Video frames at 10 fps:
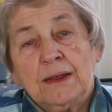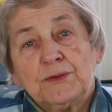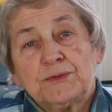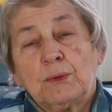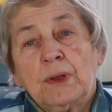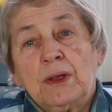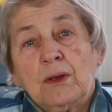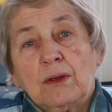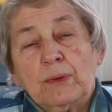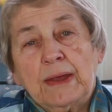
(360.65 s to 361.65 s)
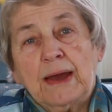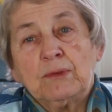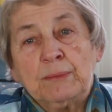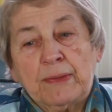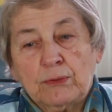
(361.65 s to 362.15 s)
So we have
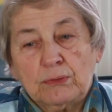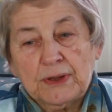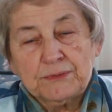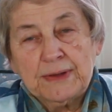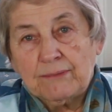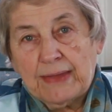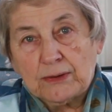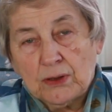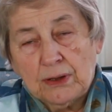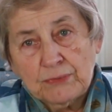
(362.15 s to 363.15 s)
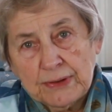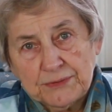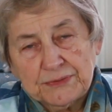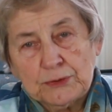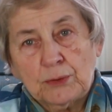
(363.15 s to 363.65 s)
a mother who doesn't have that
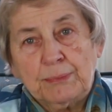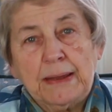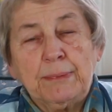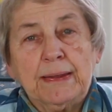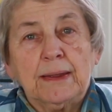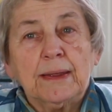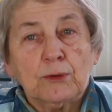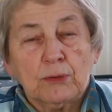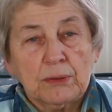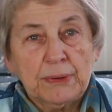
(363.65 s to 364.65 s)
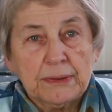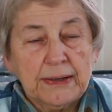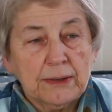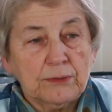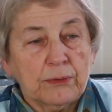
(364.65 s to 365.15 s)
confidence in her baby, in her
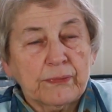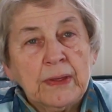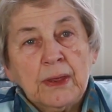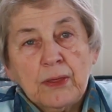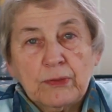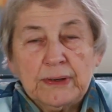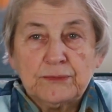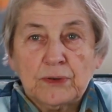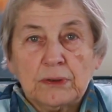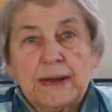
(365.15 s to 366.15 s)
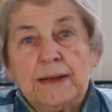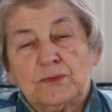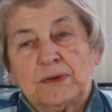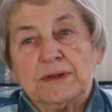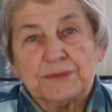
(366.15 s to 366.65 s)
ability to nurse. She needs all
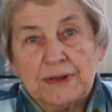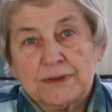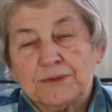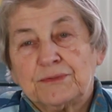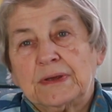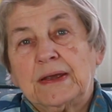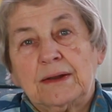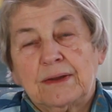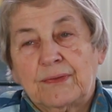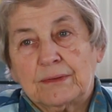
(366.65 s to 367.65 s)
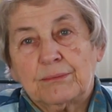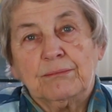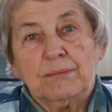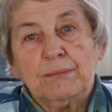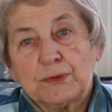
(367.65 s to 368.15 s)
kinds of consultants to get the
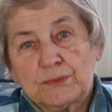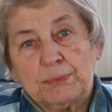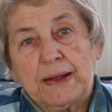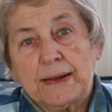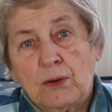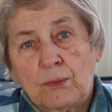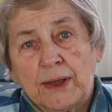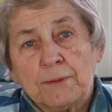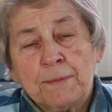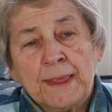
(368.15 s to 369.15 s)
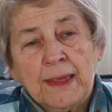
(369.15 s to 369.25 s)
milk supply going.